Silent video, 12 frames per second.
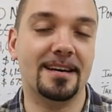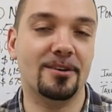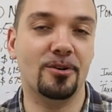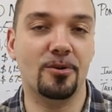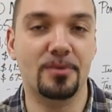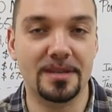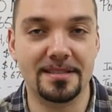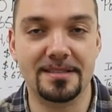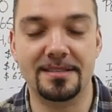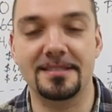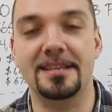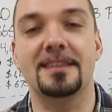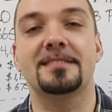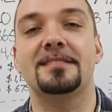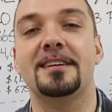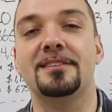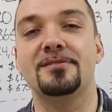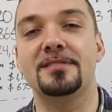I always suggest
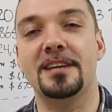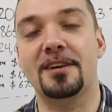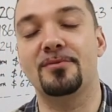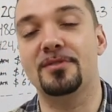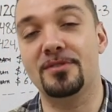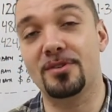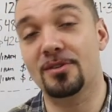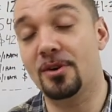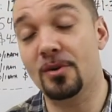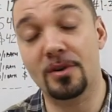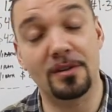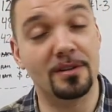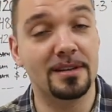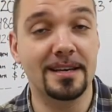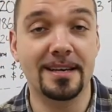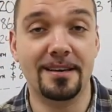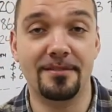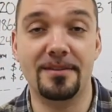that you check with your local
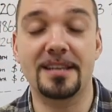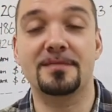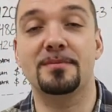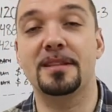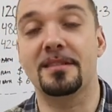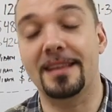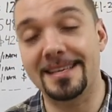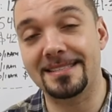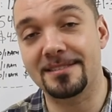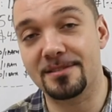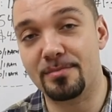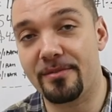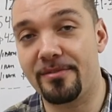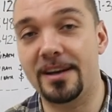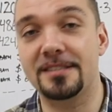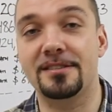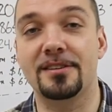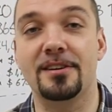investment licensed
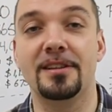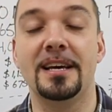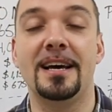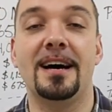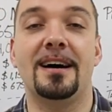professional.